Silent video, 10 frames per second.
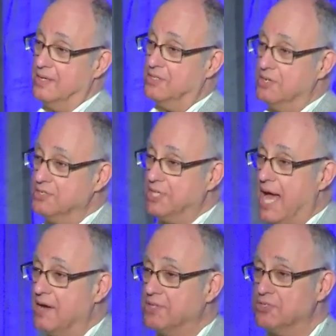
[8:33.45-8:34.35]
turns
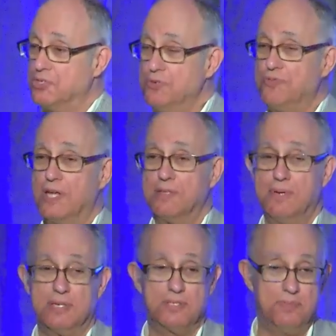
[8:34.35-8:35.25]
out there are two
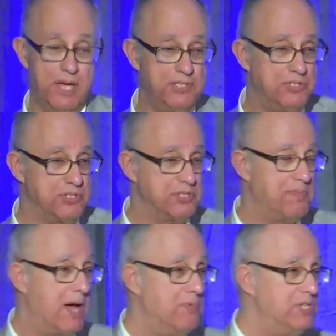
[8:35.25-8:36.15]
fundamental dimensions
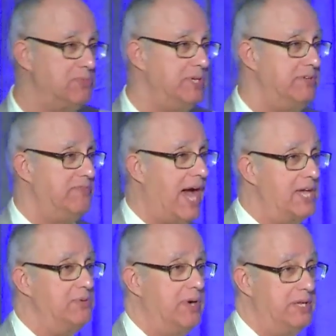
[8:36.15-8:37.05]
by which we
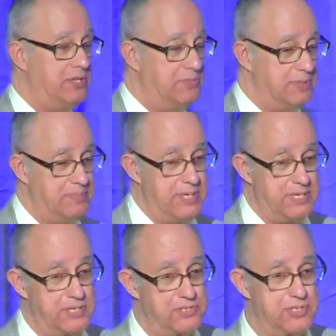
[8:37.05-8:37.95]
evaluate human
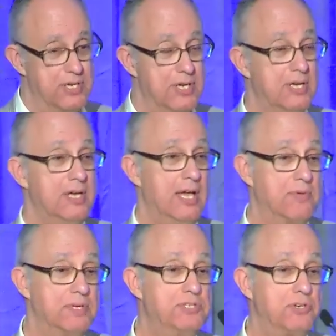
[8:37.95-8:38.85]
beings.
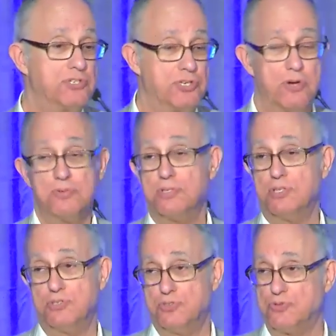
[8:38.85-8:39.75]
And research shows that
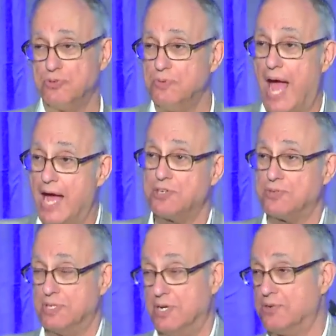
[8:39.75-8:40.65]
this is true
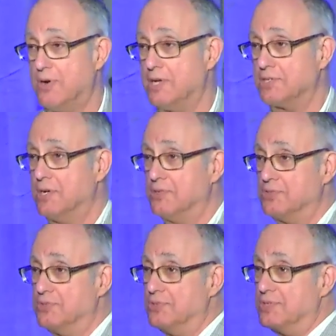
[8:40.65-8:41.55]
actually across
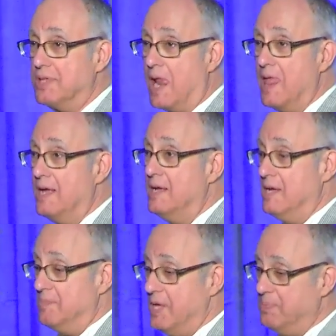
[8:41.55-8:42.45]
cultures.
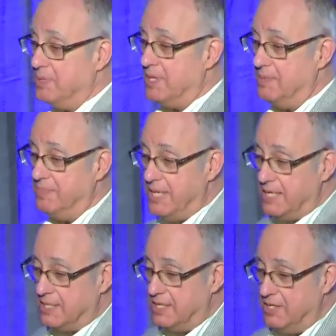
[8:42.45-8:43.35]
People
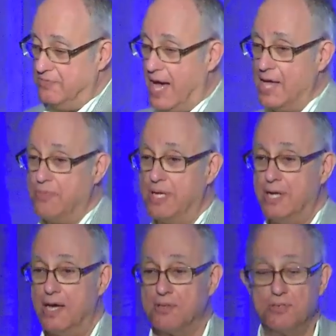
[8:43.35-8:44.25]
immediately evaluate
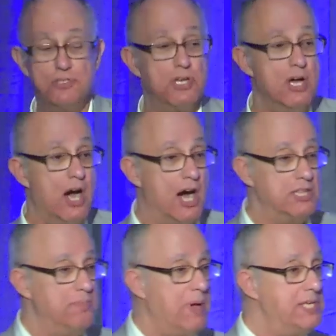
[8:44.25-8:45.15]
others on
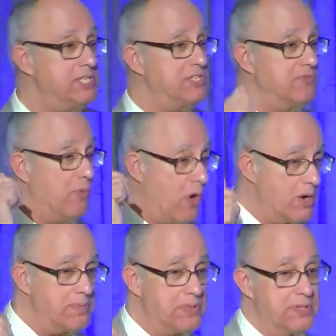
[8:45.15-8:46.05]
the basis of
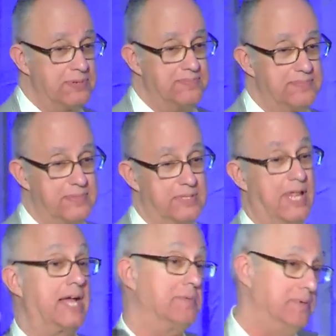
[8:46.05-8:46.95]
warmth,
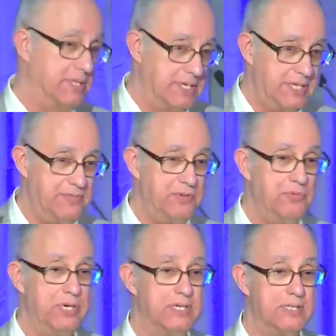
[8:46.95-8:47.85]
likability, if you
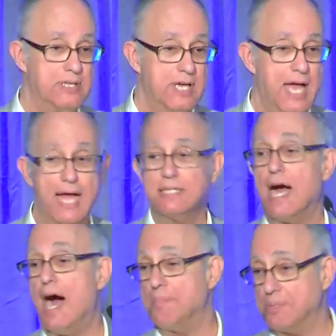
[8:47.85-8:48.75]
will, and
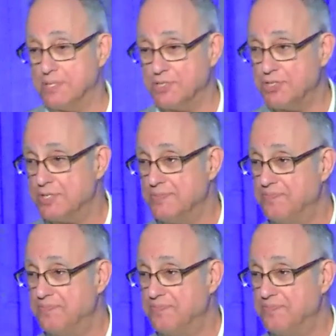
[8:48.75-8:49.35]
competence.